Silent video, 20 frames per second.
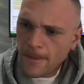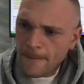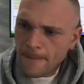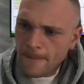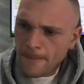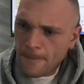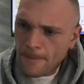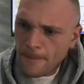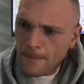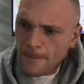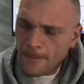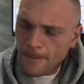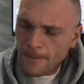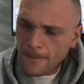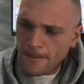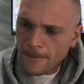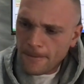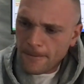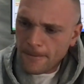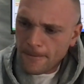
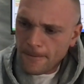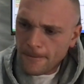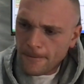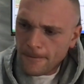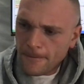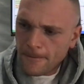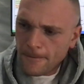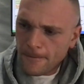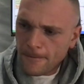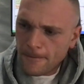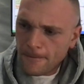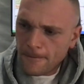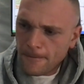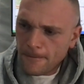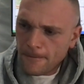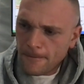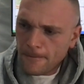[no speech]